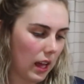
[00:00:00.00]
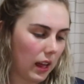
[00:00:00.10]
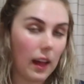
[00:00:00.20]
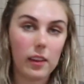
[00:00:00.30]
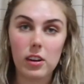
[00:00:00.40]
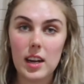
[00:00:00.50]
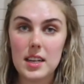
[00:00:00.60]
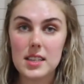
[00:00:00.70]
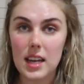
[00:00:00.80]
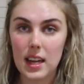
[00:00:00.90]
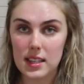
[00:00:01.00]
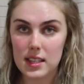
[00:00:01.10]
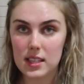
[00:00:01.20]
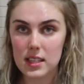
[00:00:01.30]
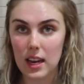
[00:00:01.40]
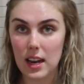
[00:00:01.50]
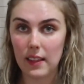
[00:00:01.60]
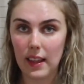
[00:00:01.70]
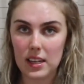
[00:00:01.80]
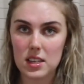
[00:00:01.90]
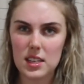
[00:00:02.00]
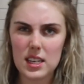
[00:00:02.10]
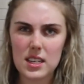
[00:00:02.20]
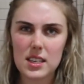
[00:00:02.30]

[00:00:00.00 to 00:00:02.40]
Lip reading: cutlery sets and like dinner